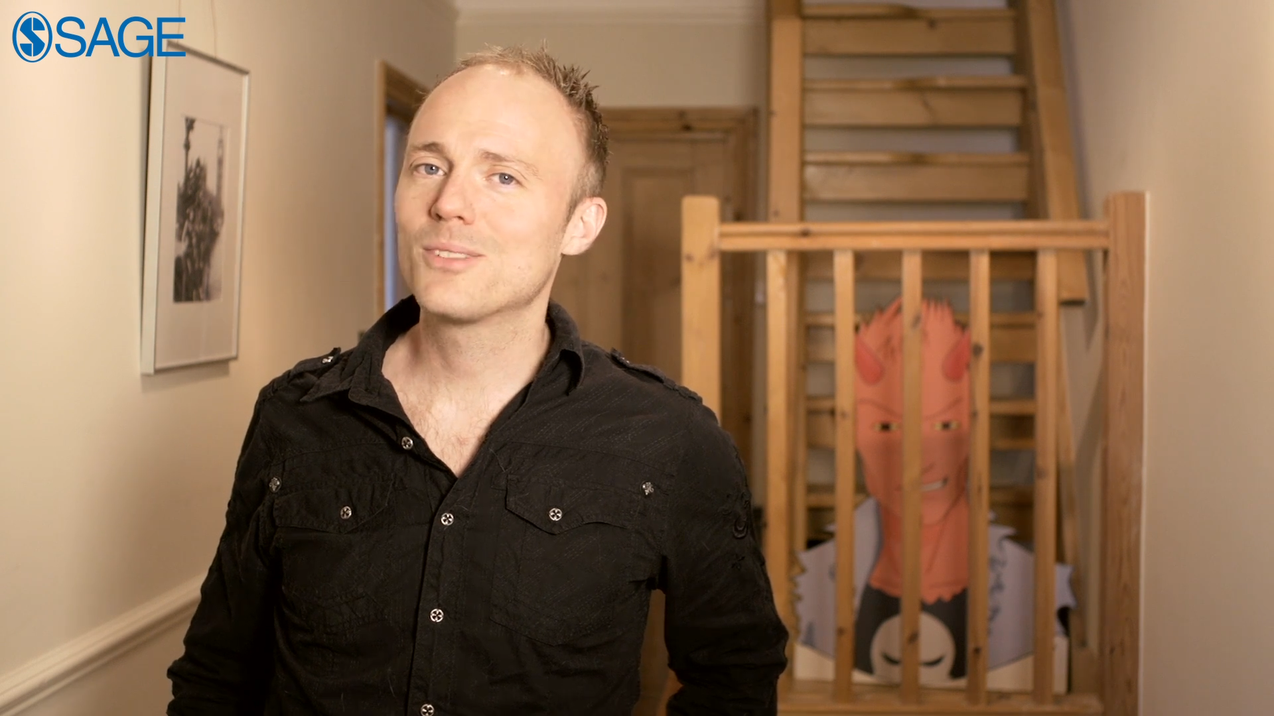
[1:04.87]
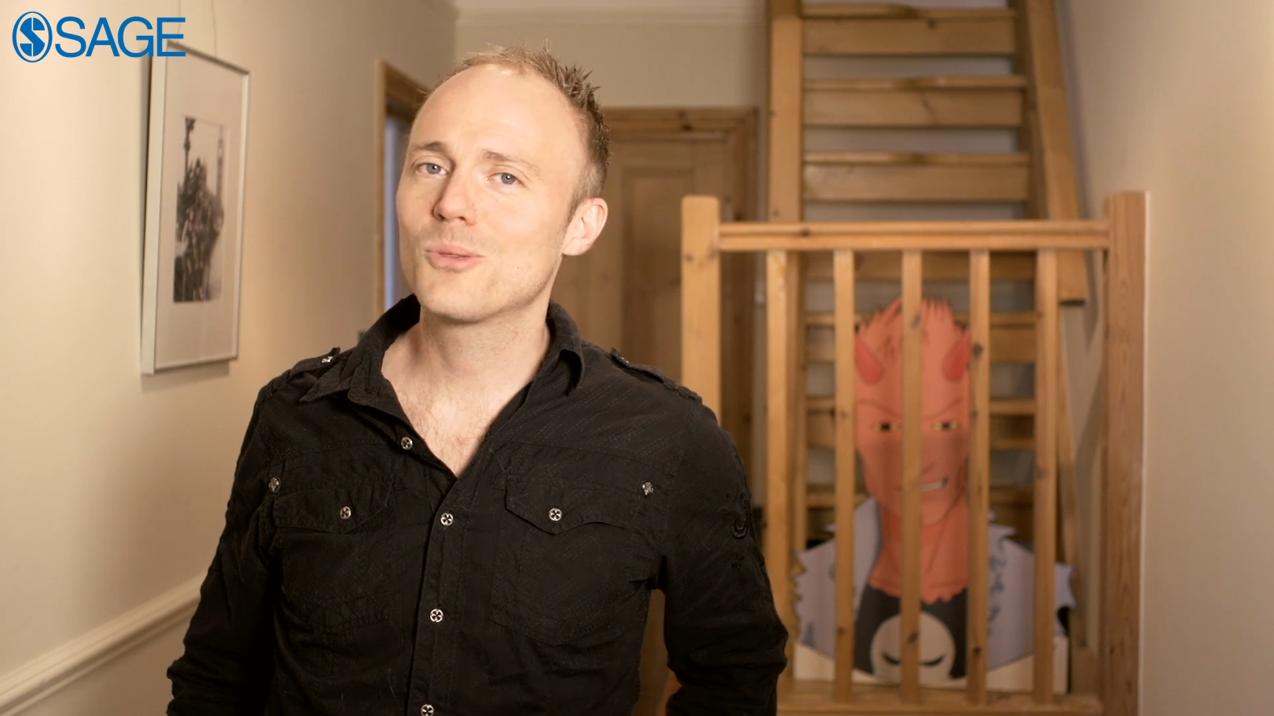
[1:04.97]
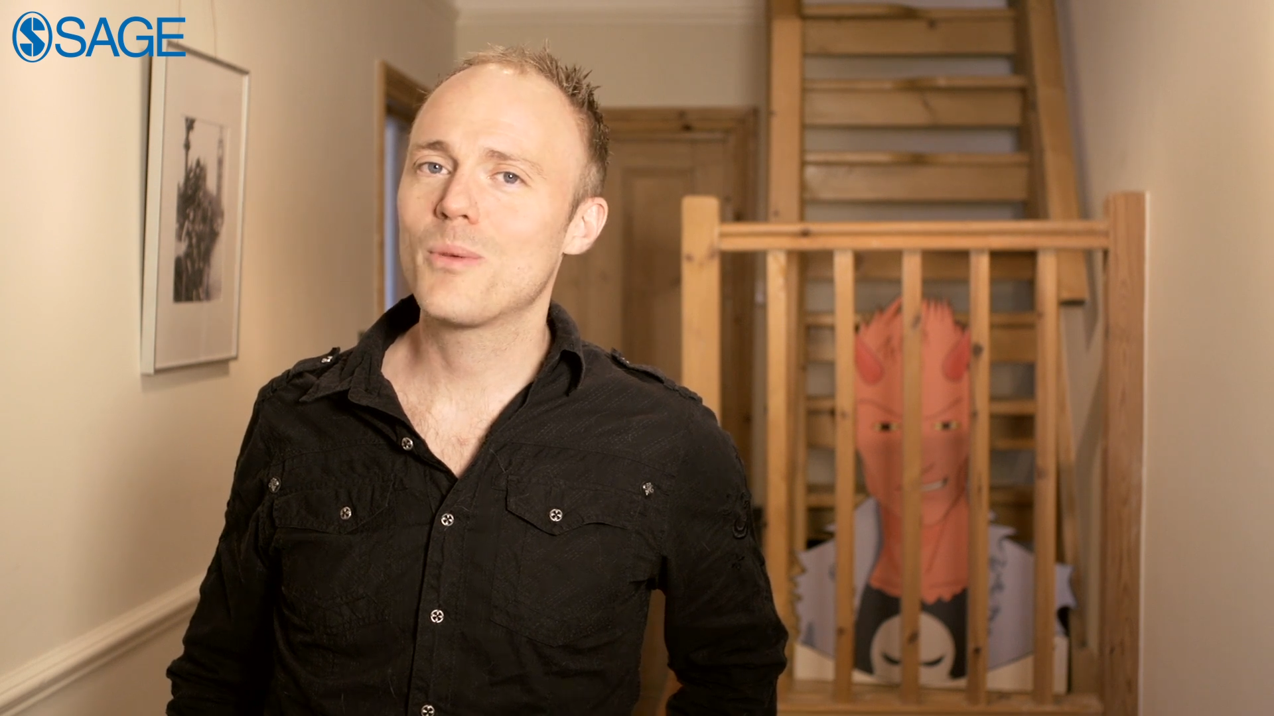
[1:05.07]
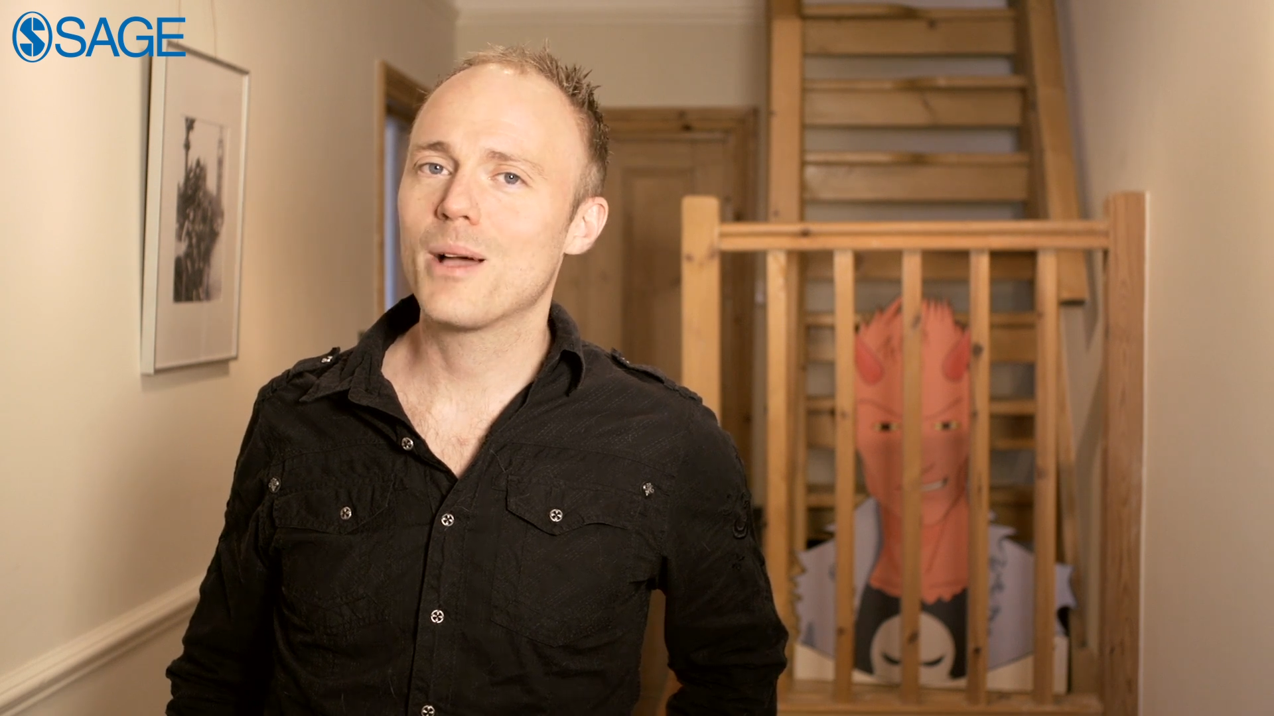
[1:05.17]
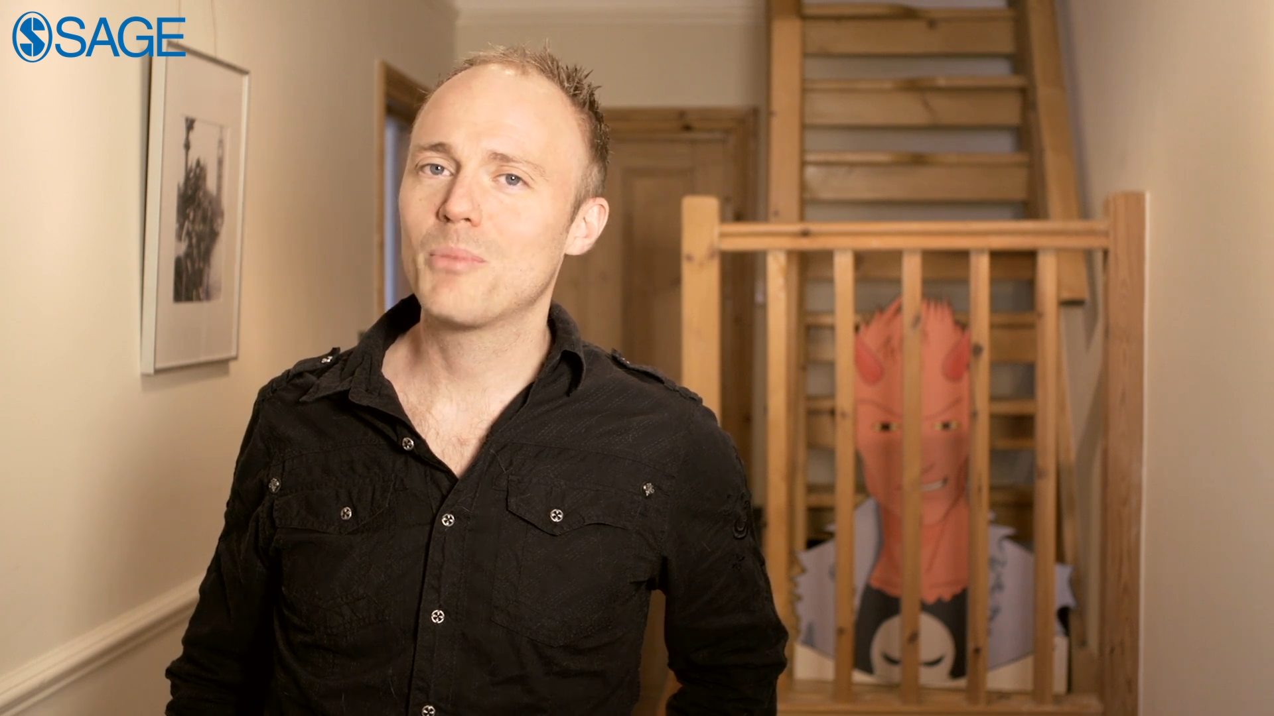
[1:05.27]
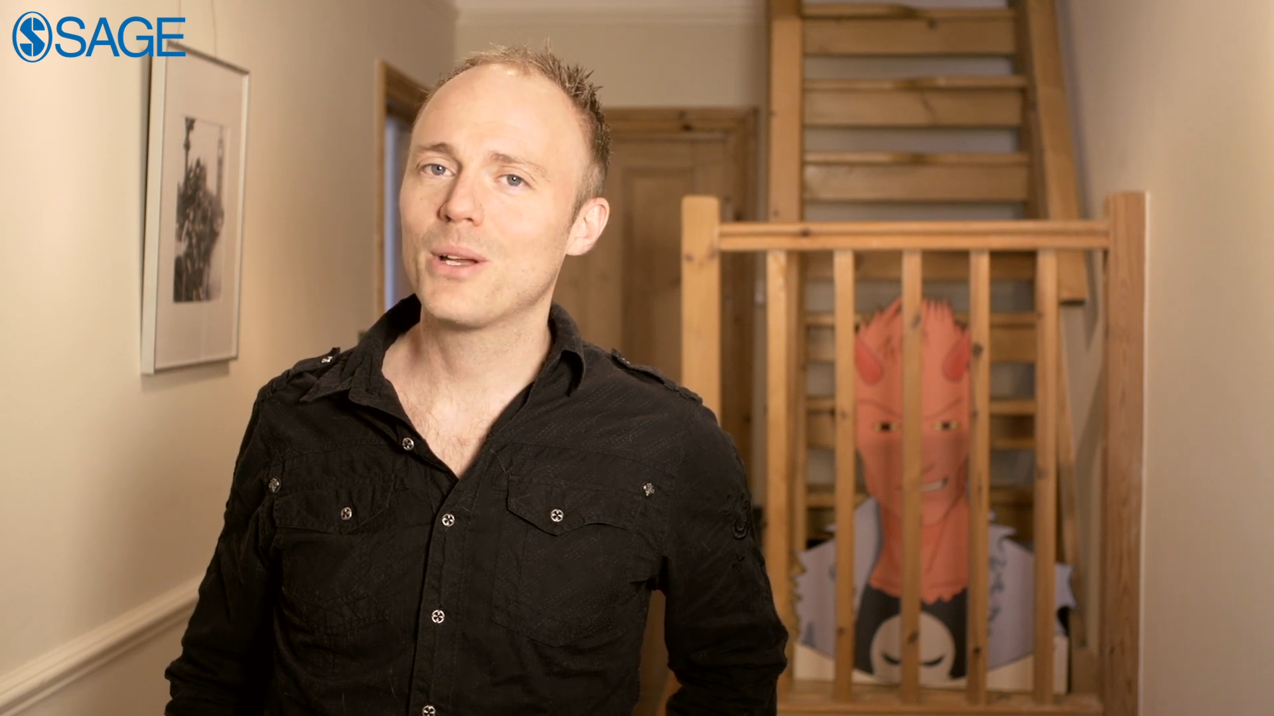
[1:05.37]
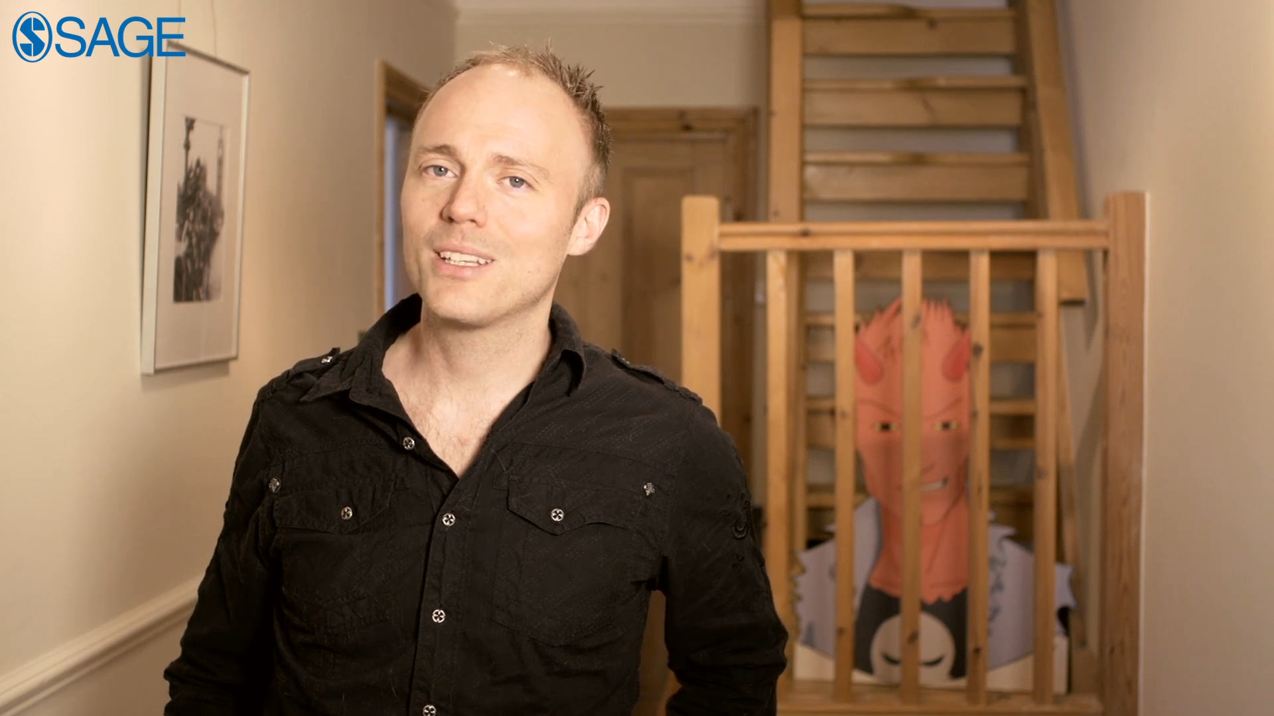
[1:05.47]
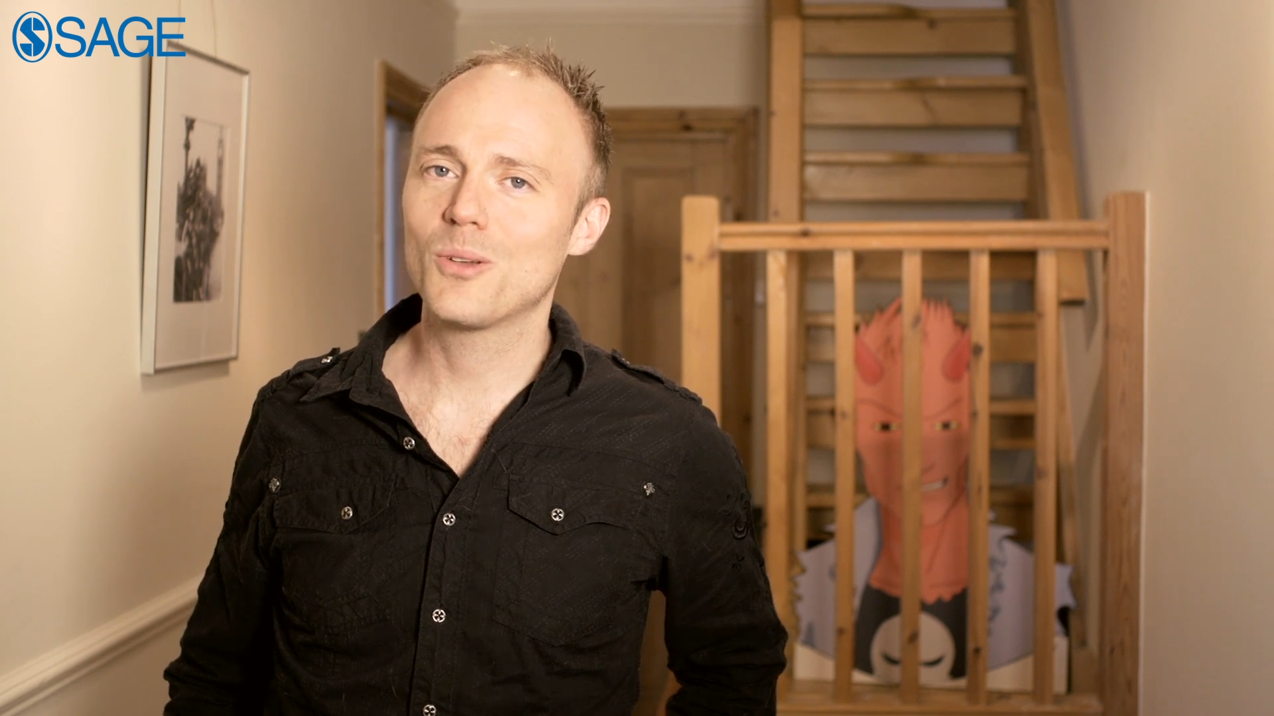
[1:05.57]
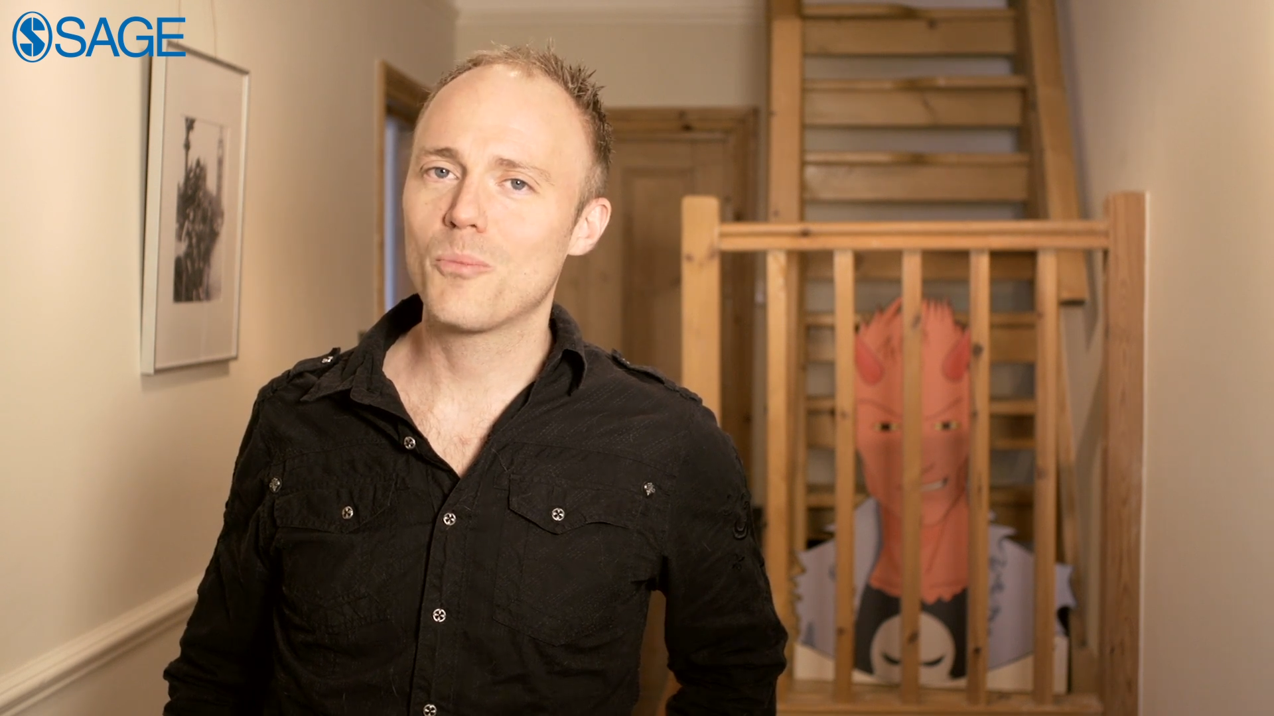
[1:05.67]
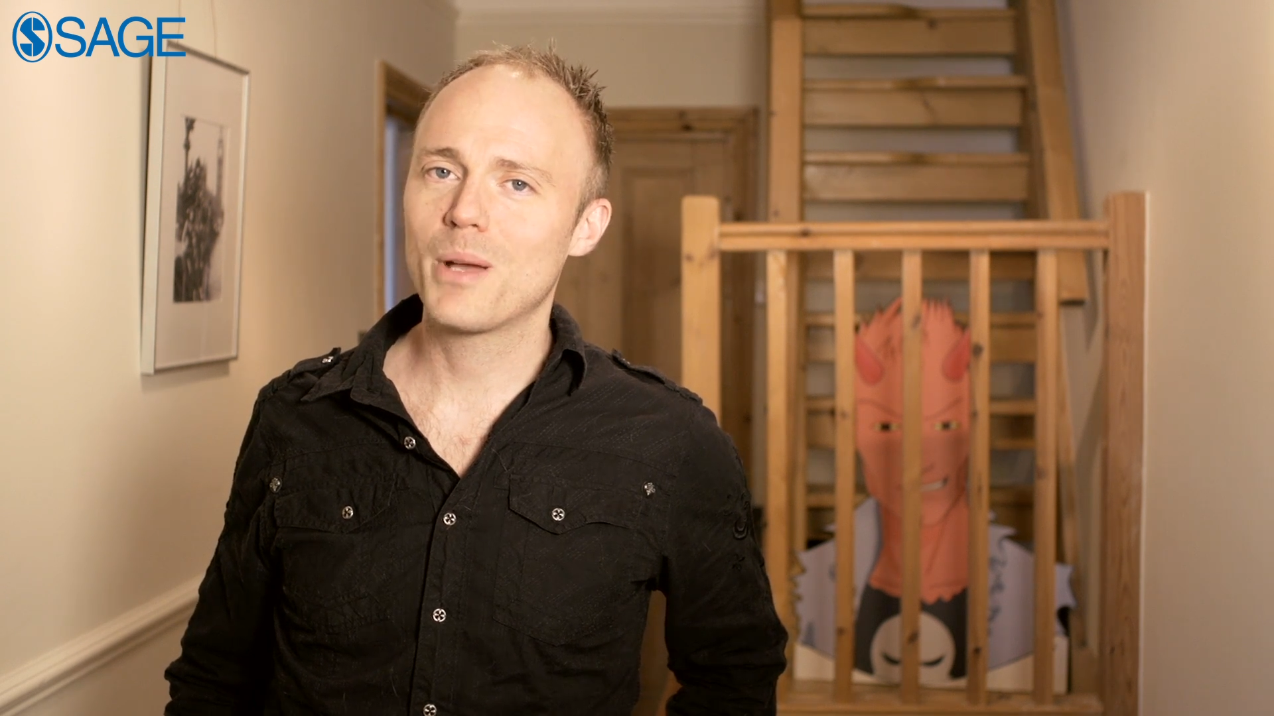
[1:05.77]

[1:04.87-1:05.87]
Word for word: It's all about putting your